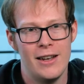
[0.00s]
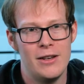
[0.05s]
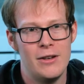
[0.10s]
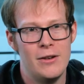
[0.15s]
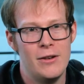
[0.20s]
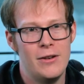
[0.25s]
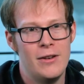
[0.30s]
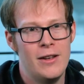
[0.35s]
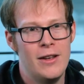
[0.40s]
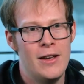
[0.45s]
And
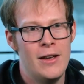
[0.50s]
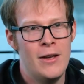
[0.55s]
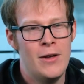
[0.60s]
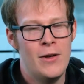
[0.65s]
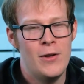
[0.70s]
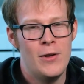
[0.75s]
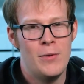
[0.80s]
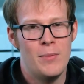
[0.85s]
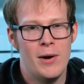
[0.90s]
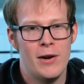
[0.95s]
you
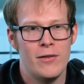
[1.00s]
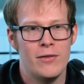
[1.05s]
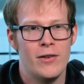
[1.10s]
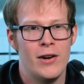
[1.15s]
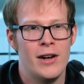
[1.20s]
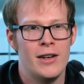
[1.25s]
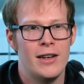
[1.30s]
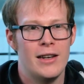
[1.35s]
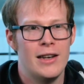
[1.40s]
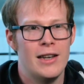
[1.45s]
might
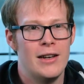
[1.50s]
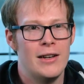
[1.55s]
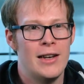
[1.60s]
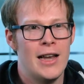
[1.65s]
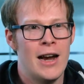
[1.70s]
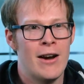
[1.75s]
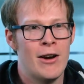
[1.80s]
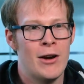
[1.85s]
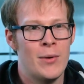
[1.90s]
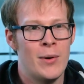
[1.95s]
find a little
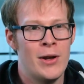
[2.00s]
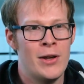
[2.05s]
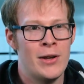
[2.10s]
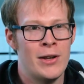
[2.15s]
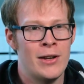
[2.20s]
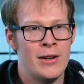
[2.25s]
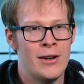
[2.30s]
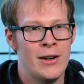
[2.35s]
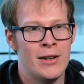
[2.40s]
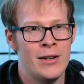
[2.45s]
area where you
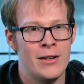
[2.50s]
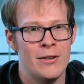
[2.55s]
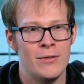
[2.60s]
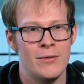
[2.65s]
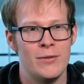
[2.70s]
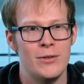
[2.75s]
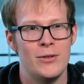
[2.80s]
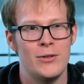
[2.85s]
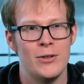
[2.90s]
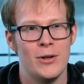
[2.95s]
can kind of
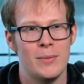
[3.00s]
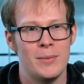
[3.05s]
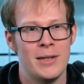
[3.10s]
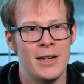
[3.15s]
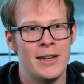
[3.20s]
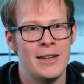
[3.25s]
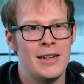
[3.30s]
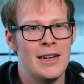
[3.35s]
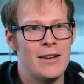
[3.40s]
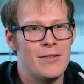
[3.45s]
drop
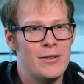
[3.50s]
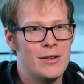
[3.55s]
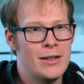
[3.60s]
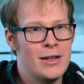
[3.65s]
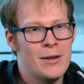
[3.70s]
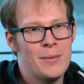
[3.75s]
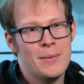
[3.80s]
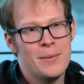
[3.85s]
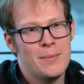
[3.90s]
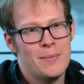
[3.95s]
down, have your
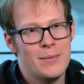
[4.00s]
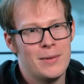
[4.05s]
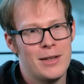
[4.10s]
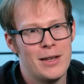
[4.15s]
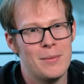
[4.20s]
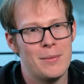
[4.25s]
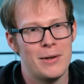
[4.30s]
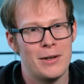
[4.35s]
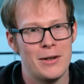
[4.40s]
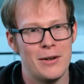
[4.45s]

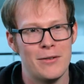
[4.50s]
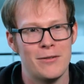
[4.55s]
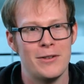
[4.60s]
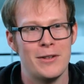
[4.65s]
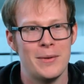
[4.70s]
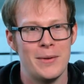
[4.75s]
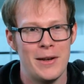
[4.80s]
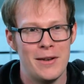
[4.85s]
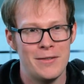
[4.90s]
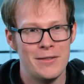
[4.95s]
cup of coffee
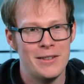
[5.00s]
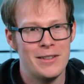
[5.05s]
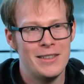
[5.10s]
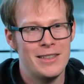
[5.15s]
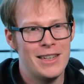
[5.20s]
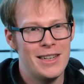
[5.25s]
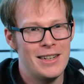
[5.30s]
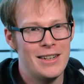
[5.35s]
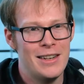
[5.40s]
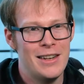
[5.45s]
or whatever,
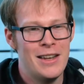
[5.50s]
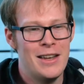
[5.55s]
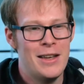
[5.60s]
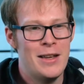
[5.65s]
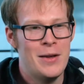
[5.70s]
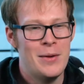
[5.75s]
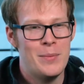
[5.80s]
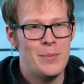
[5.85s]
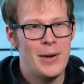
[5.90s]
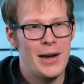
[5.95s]
and then
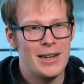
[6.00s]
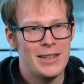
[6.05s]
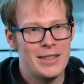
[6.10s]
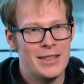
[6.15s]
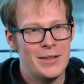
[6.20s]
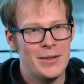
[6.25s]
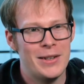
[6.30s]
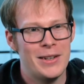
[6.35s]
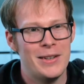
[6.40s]
back to